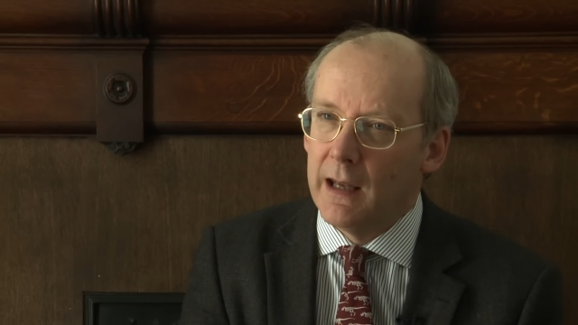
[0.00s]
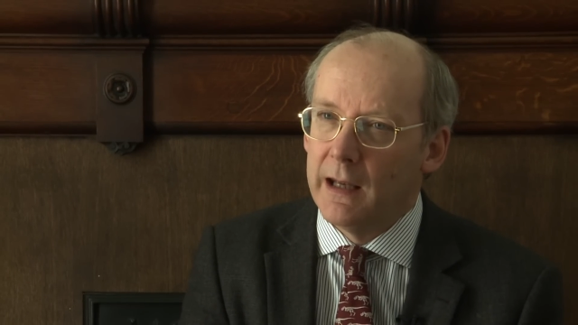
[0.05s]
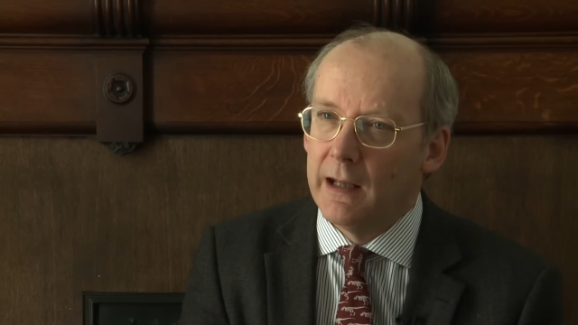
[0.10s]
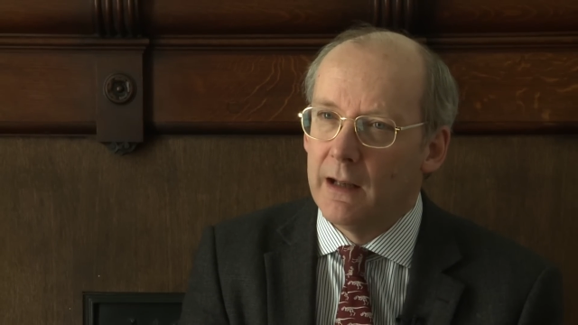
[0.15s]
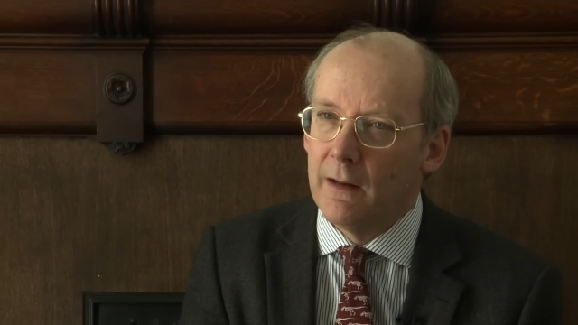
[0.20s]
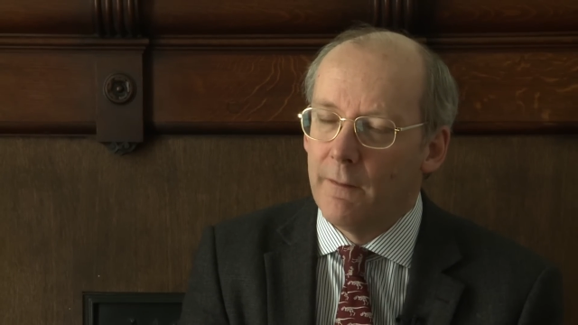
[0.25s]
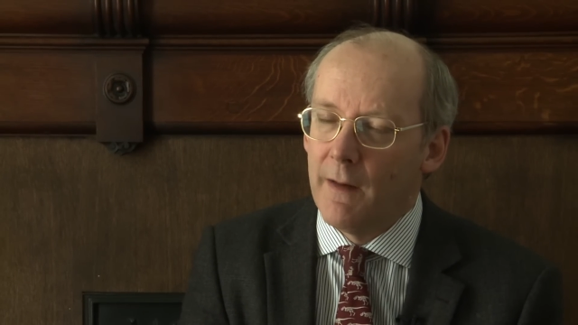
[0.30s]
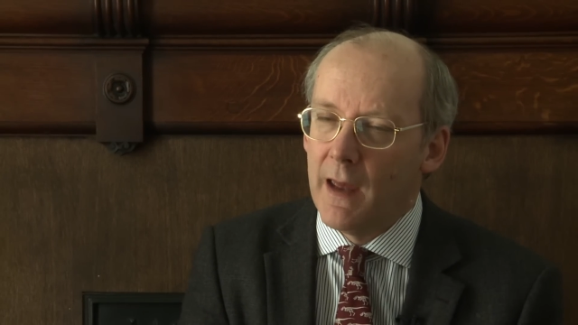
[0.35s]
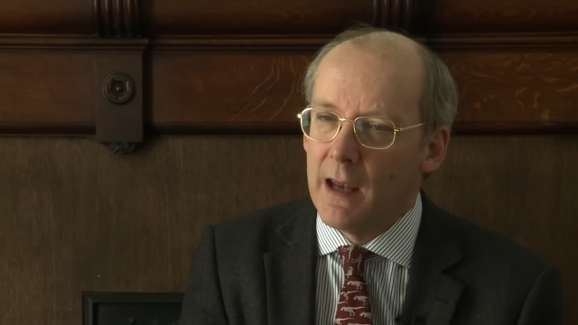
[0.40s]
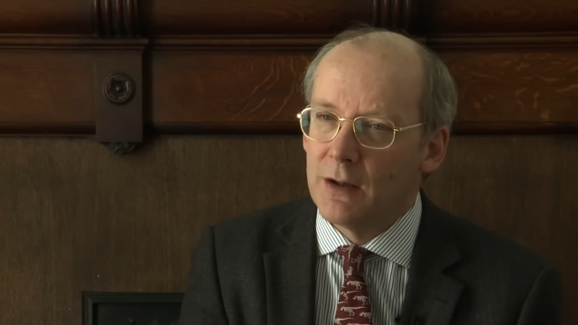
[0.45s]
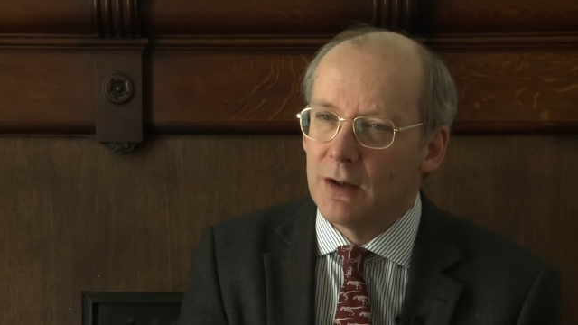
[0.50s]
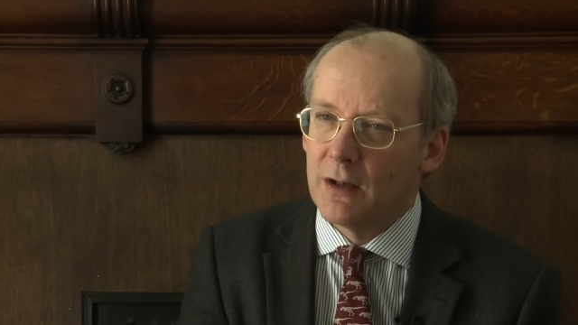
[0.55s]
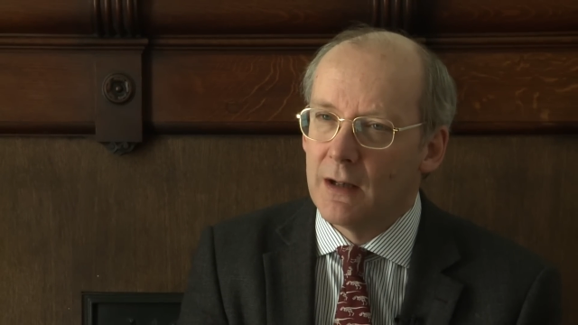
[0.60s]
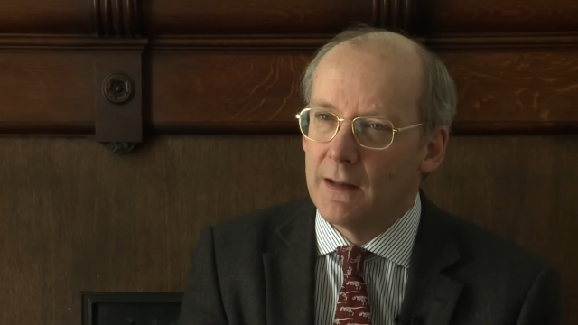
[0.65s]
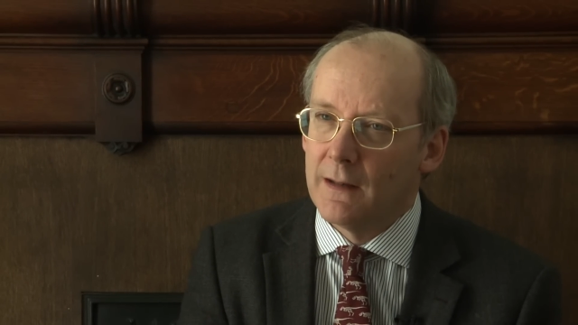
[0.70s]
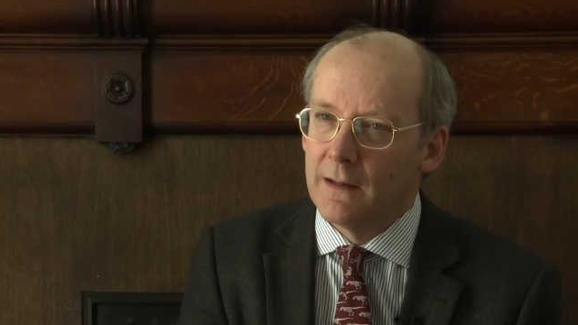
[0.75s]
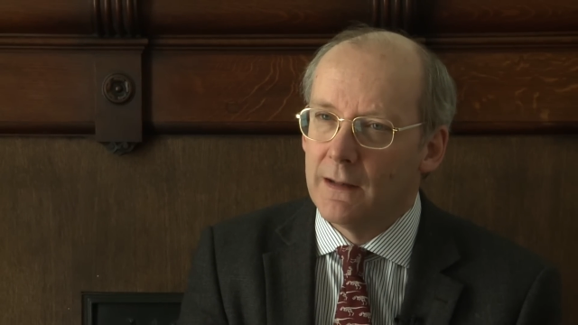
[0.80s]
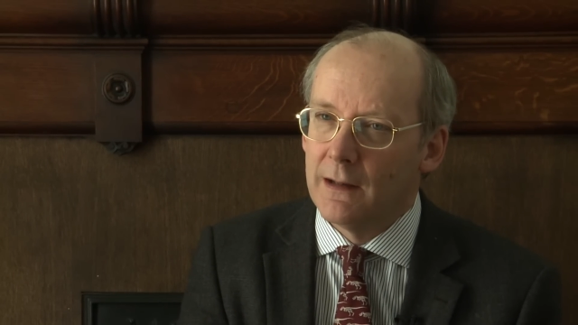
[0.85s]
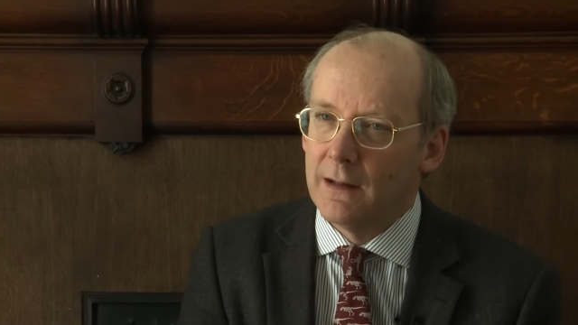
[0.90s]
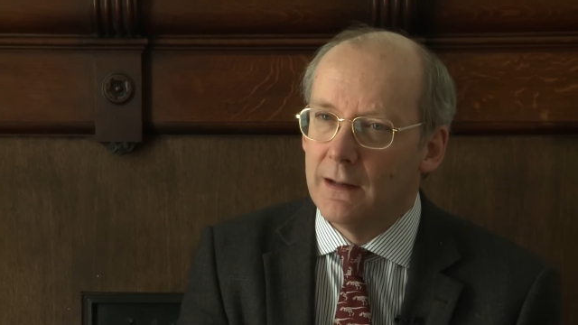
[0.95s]

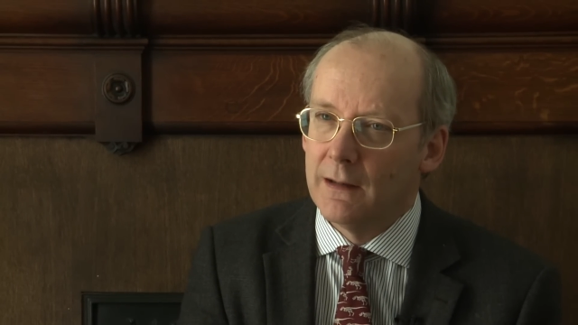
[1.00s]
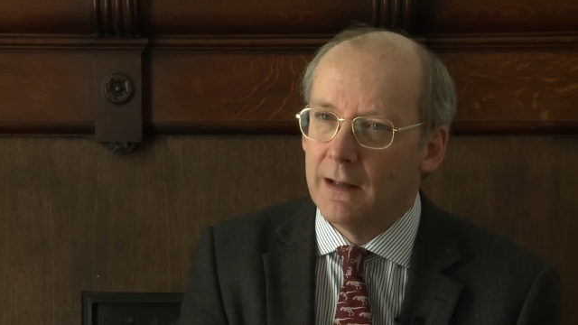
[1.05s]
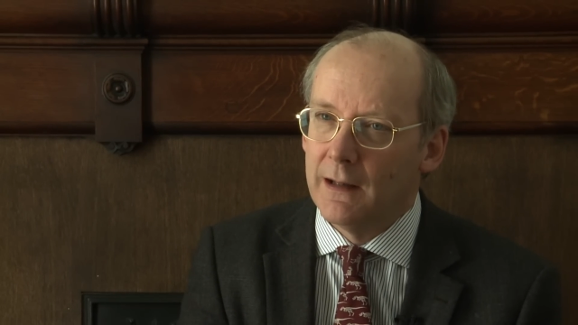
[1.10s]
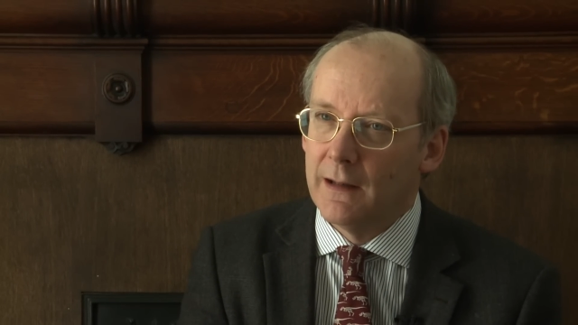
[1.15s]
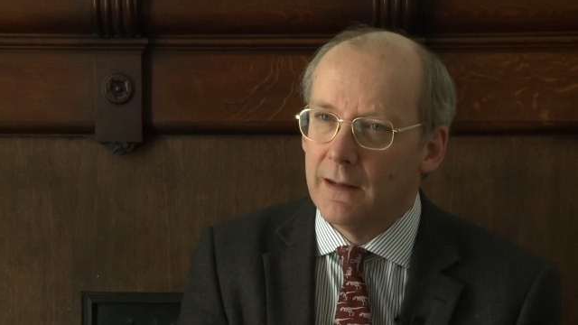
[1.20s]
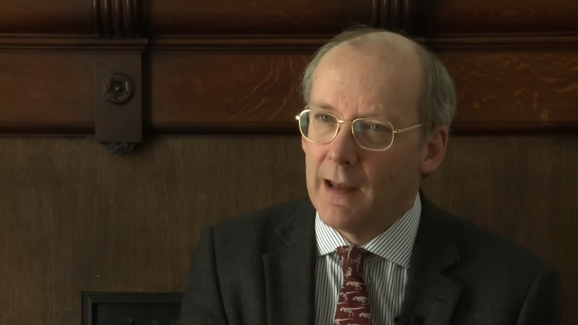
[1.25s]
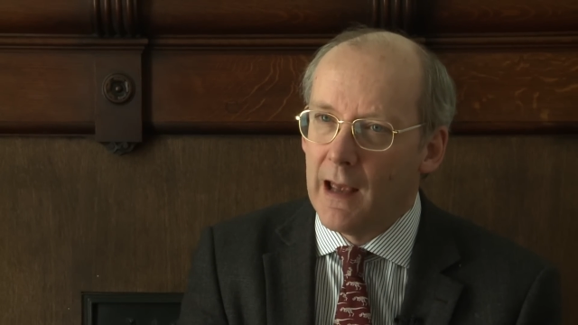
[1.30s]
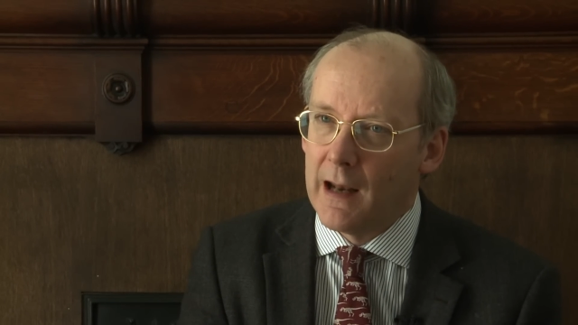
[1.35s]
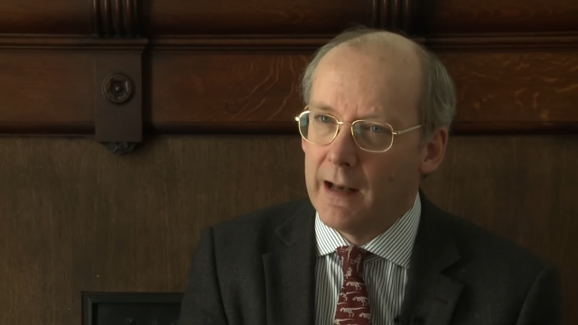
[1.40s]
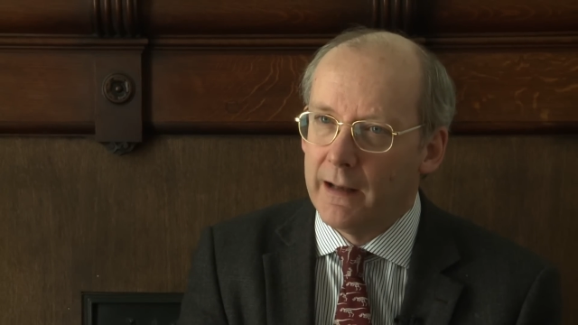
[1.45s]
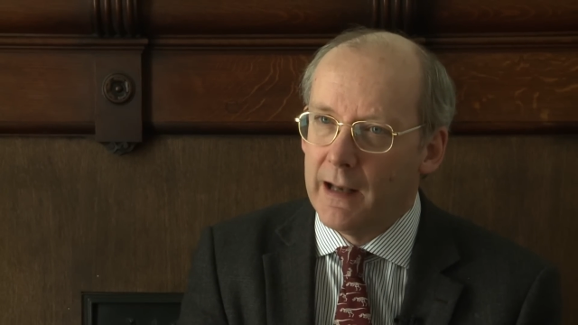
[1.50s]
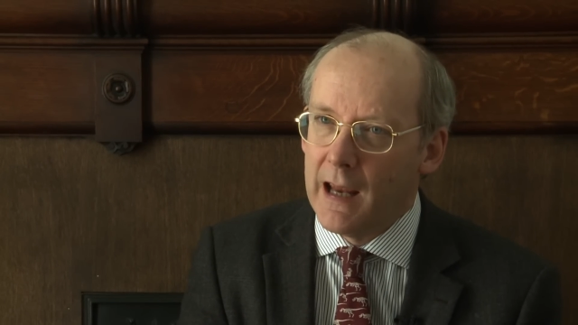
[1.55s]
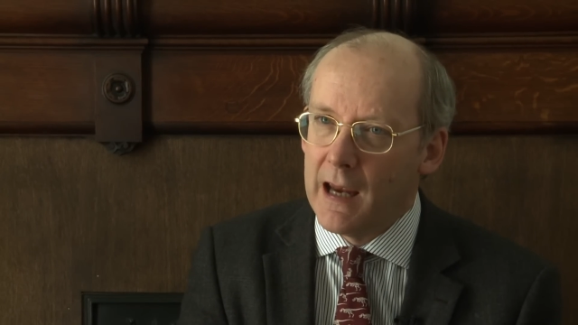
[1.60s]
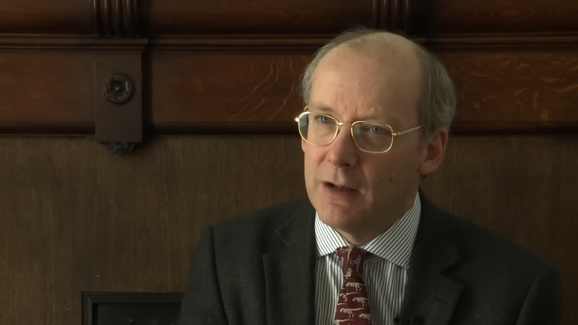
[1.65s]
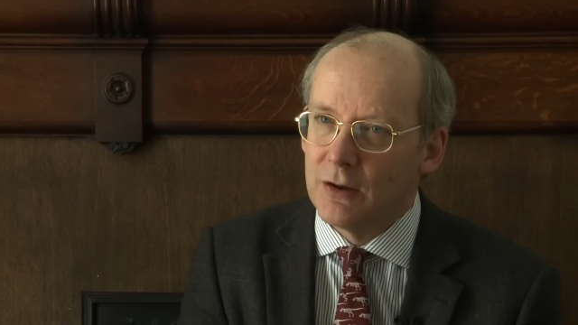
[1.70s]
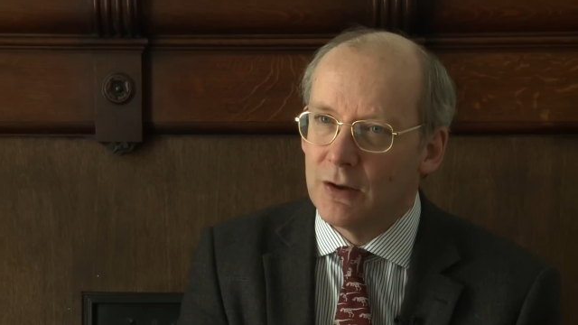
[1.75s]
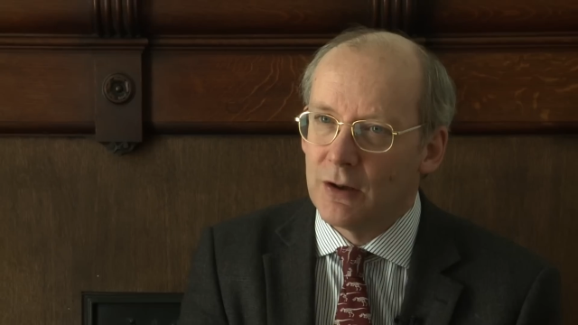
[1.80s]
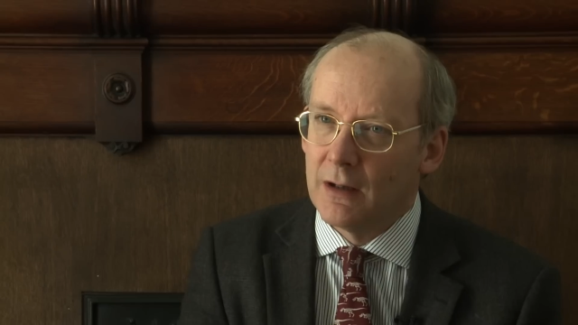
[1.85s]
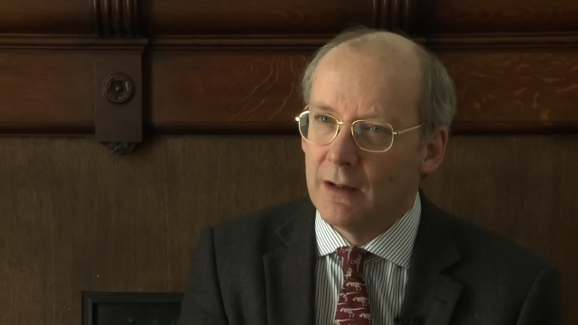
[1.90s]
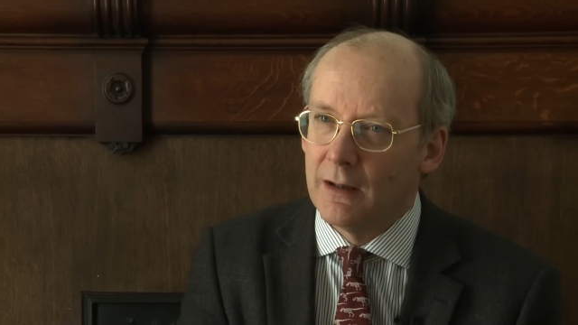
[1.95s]
innovations in
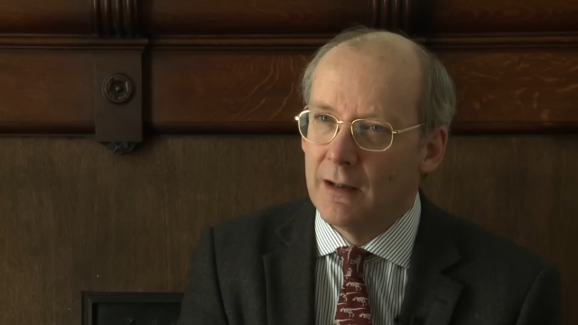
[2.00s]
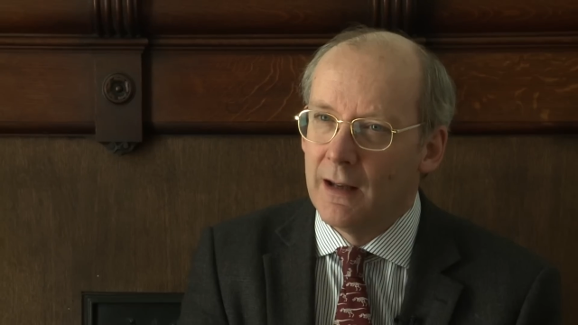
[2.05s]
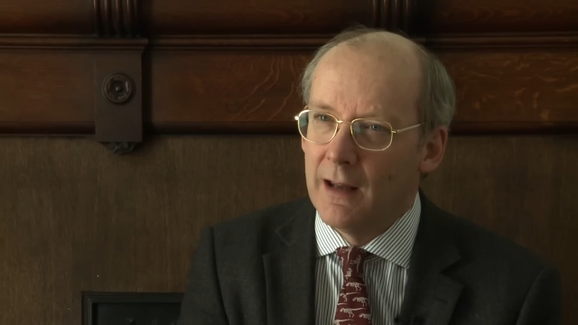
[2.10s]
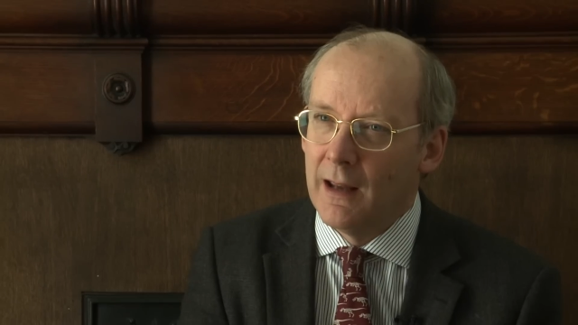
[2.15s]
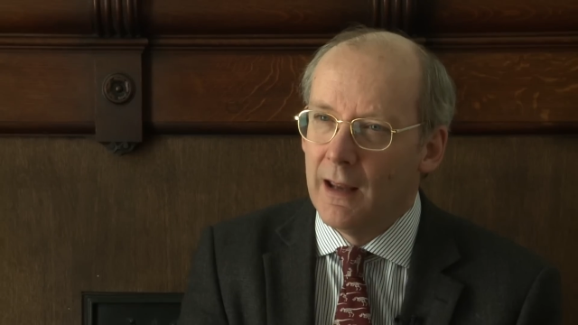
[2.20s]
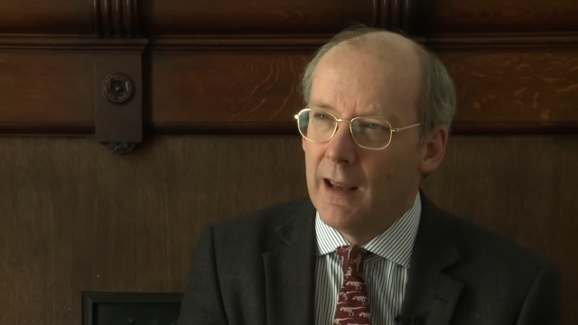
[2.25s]
desalination